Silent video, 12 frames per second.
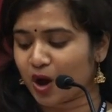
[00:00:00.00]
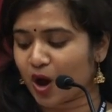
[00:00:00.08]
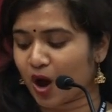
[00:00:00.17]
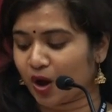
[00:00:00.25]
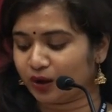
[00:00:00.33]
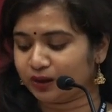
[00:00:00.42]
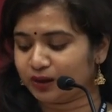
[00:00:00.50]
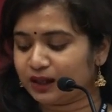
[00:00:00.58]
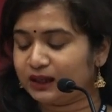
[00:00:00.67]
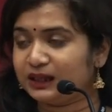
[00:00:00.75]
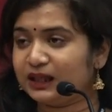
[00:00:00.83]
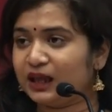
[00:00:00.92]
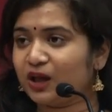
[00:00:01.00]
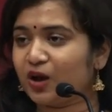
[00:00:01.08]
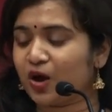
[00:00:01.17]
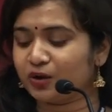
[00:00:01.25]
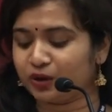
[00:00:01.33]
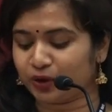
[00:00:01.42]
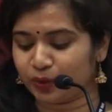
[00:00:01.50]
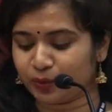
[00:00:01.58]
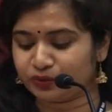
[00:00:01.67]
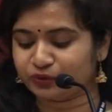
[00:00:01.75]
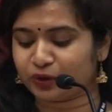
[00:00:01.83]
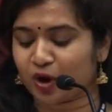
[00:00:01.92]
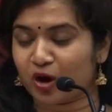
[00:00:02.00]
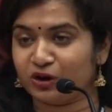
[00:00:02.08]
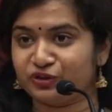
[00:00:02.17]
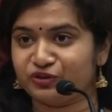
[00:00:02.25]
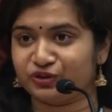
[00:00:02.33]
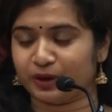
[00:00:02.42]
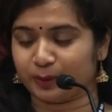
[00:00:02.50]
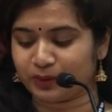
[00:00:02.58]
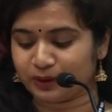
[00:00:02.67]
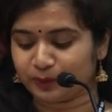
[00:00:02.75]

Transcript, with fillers: on Lee Kuan Yew Scholarship.